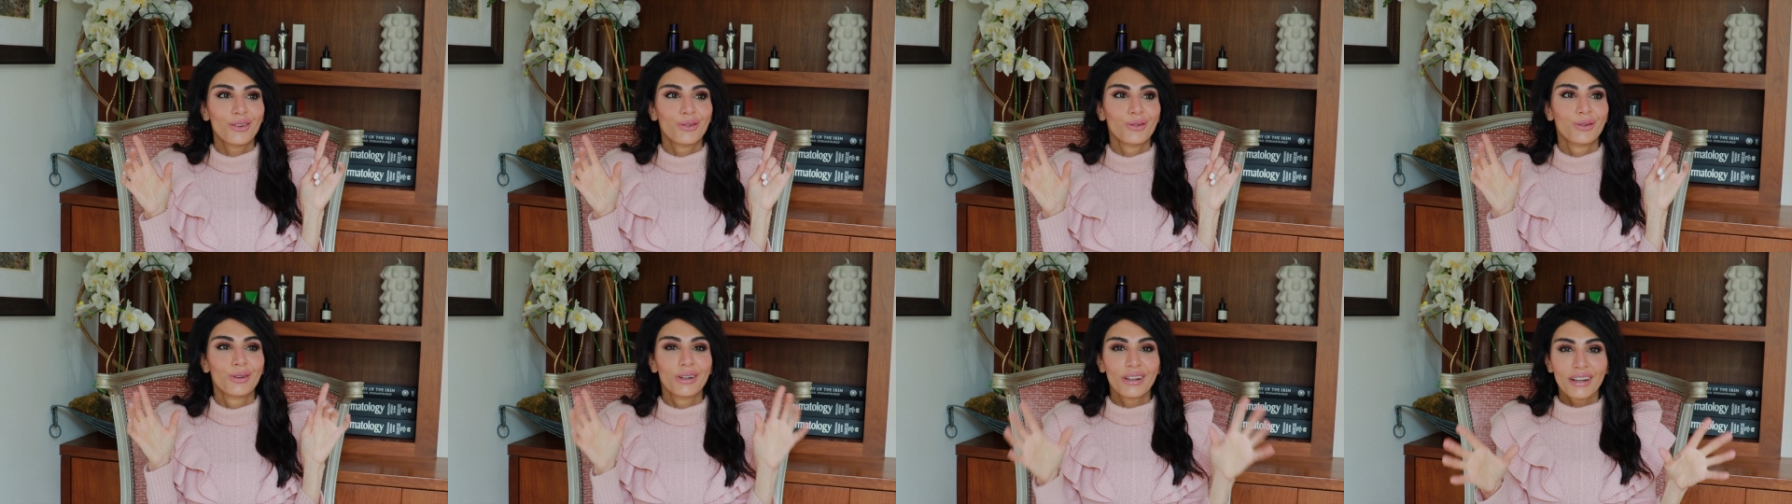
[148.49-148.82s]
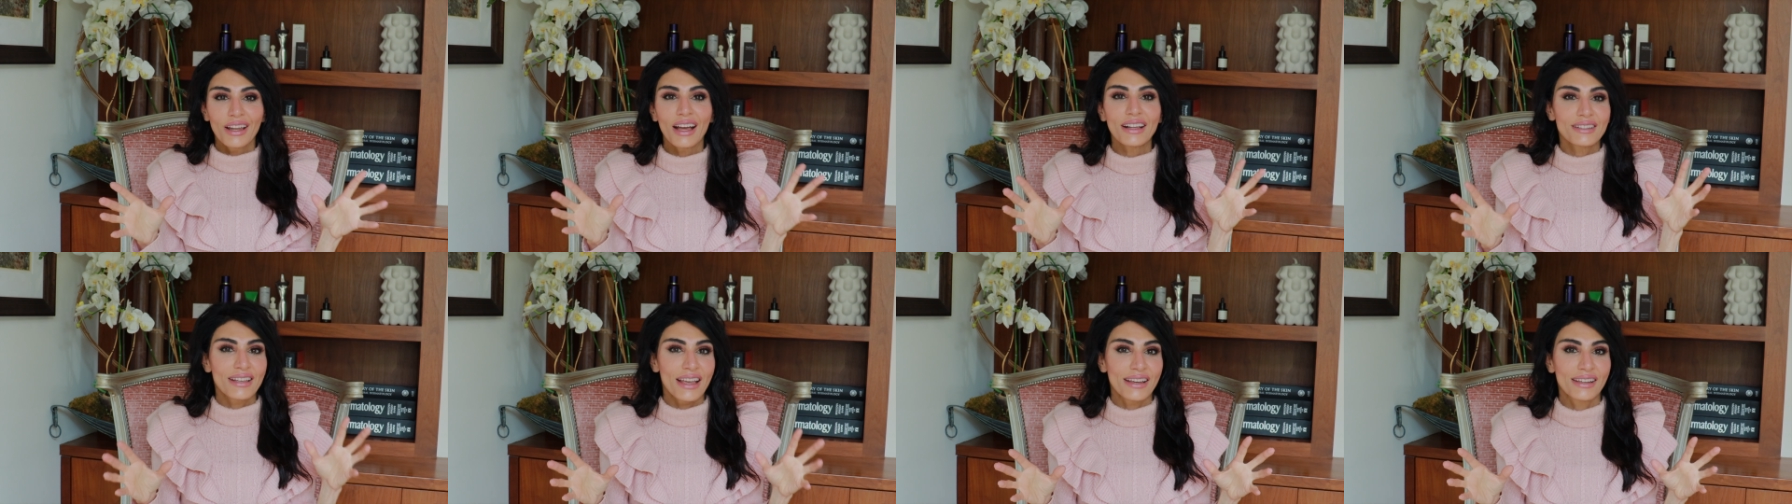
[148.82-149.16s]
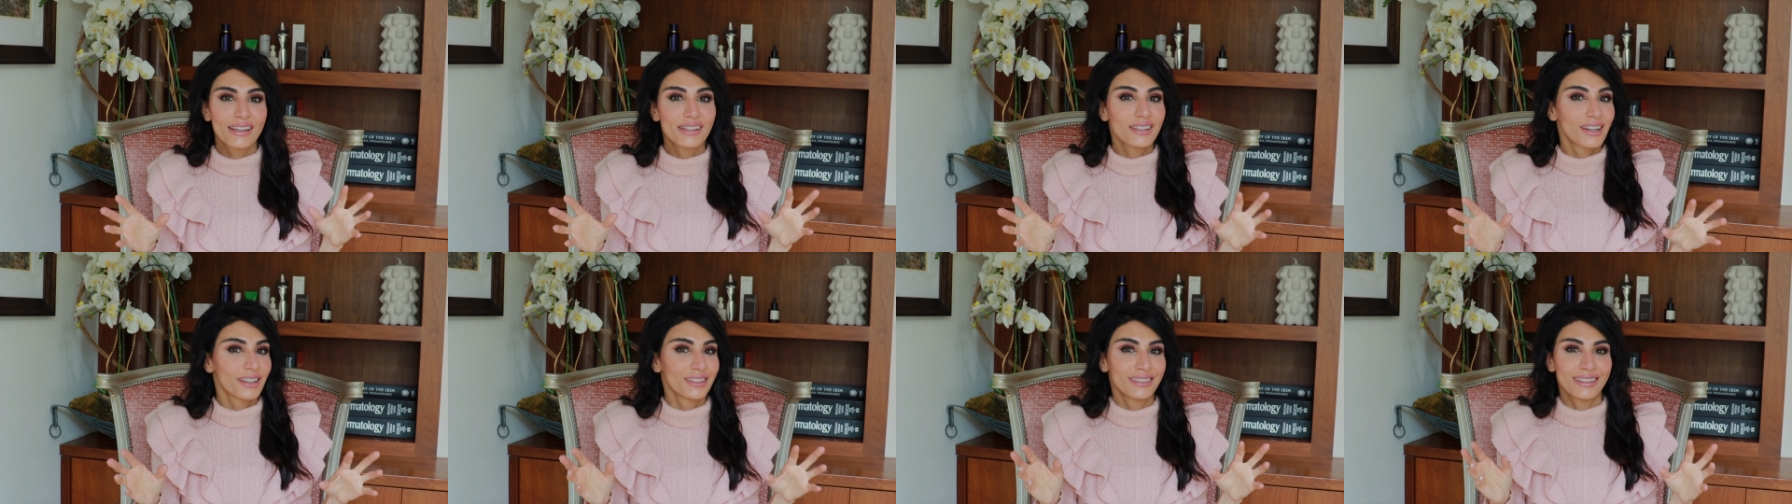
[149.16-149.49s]
We're not
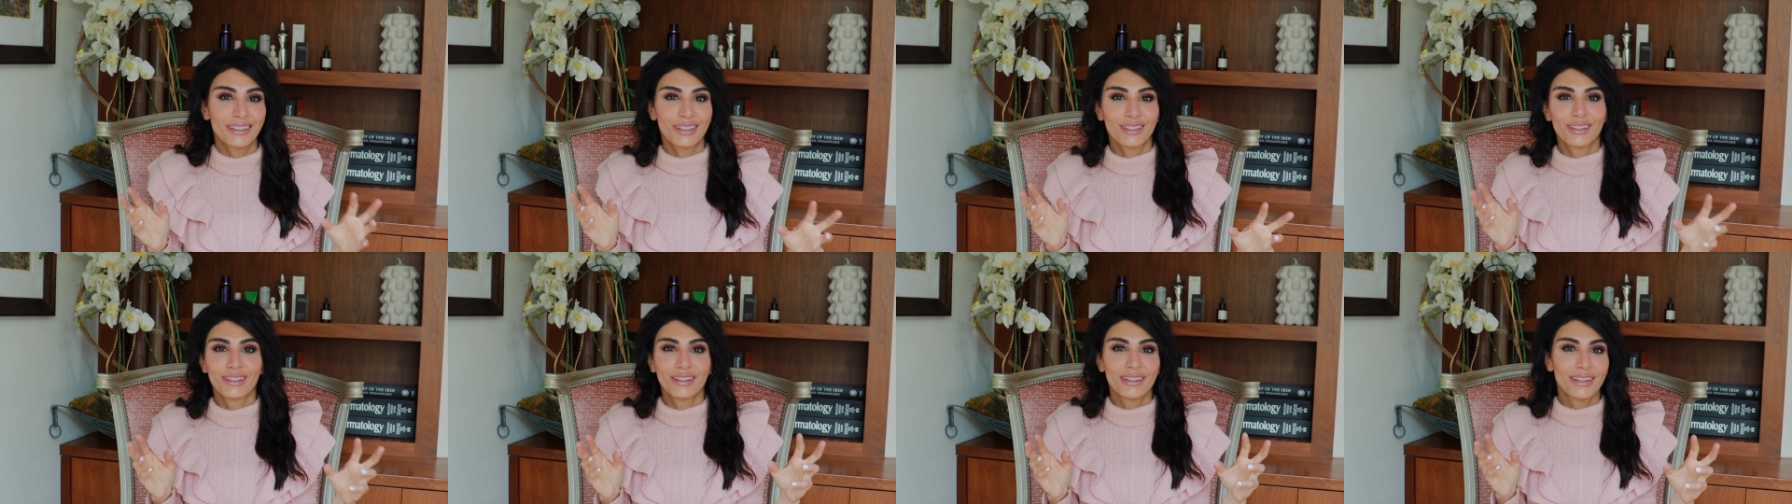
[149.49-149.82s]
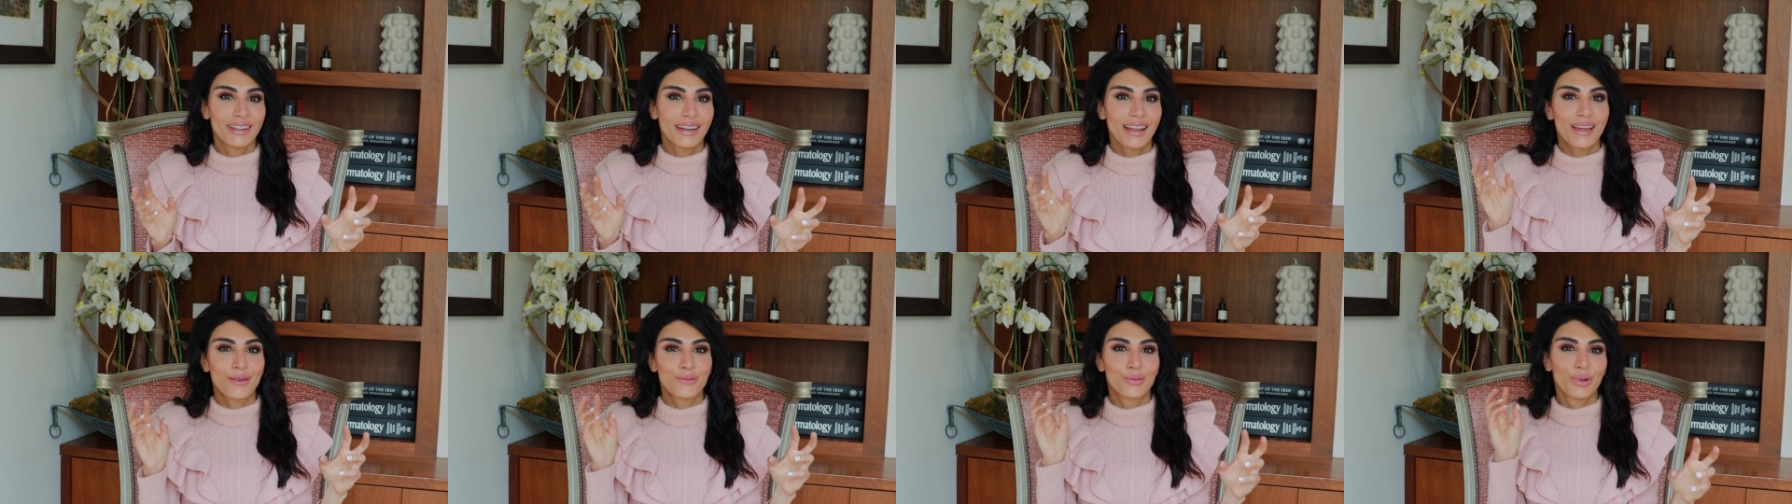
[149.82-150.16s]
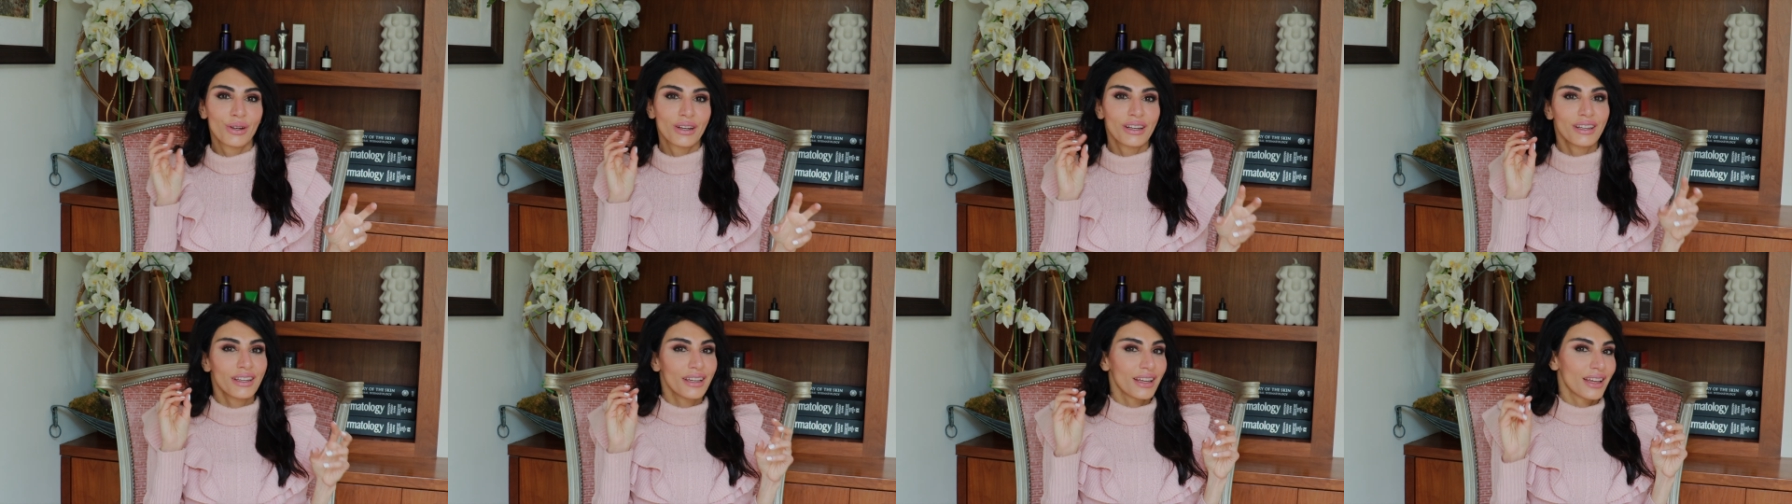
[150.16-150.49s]
taking Argireline and
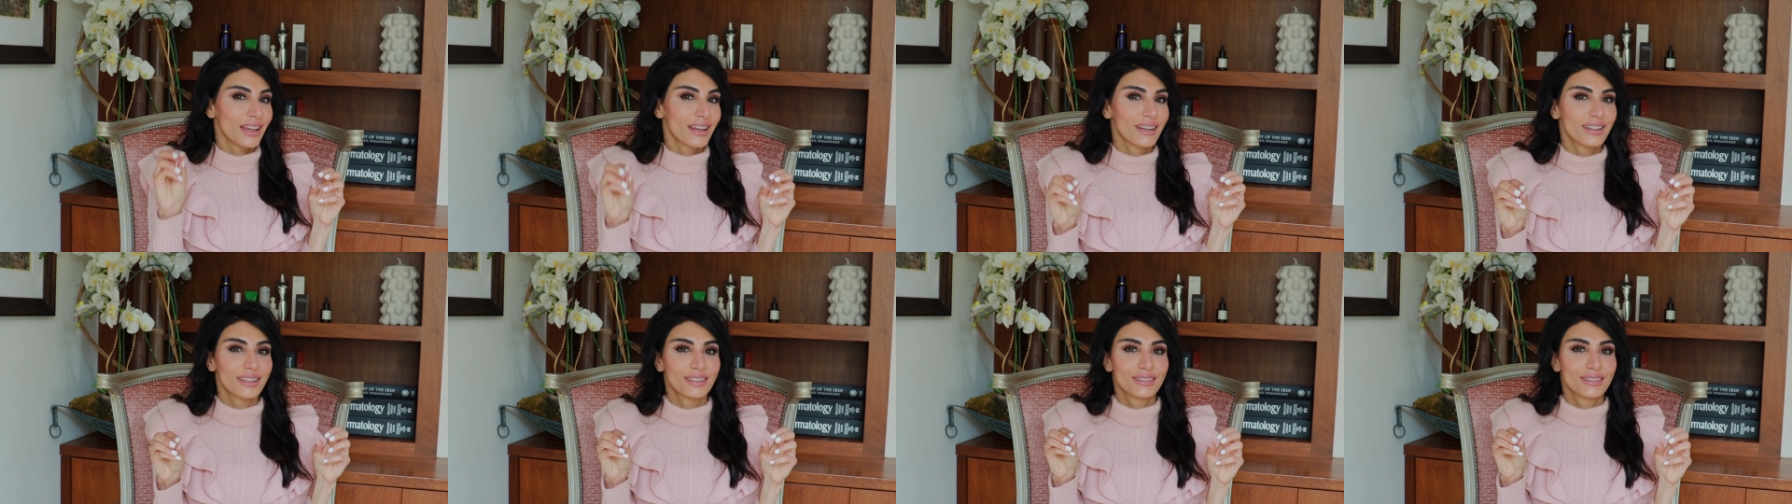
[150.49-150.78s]
putting it in